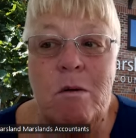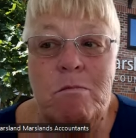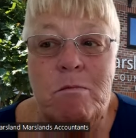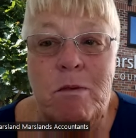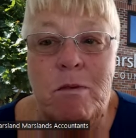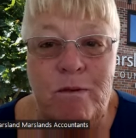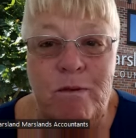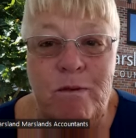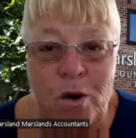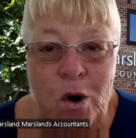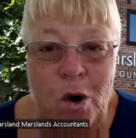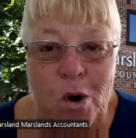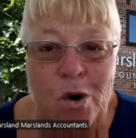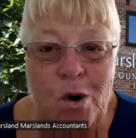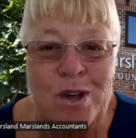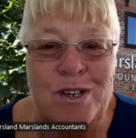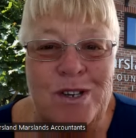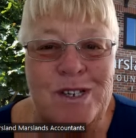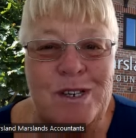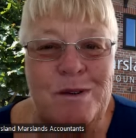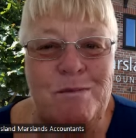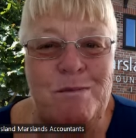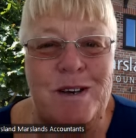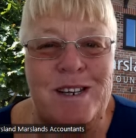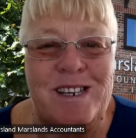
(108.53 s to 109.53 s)
before you
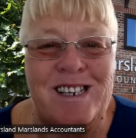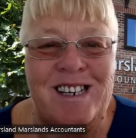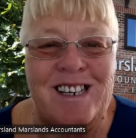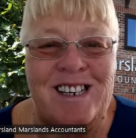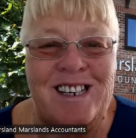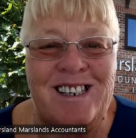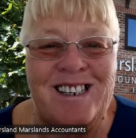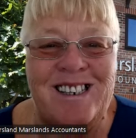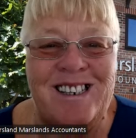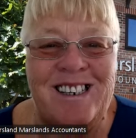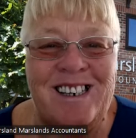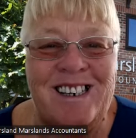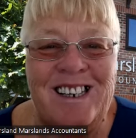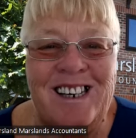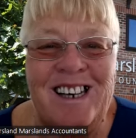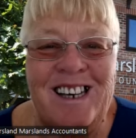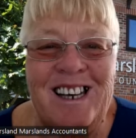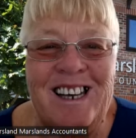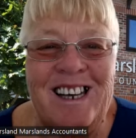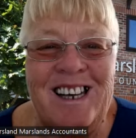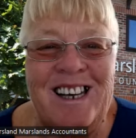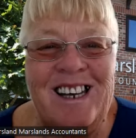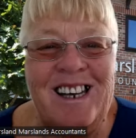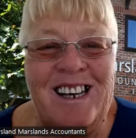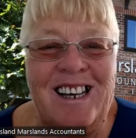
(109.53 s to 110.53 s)
submit it.
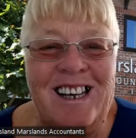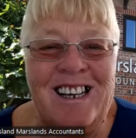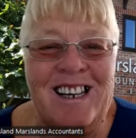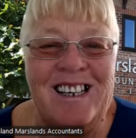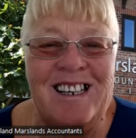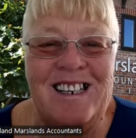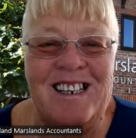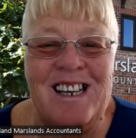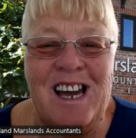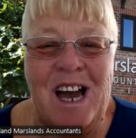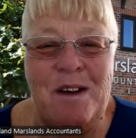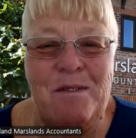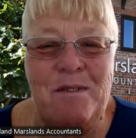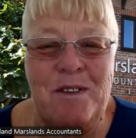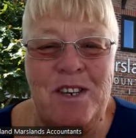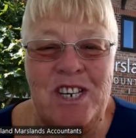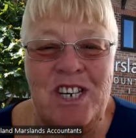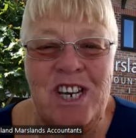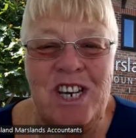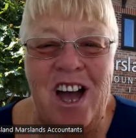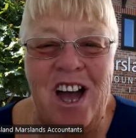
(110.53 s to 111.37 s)
Time to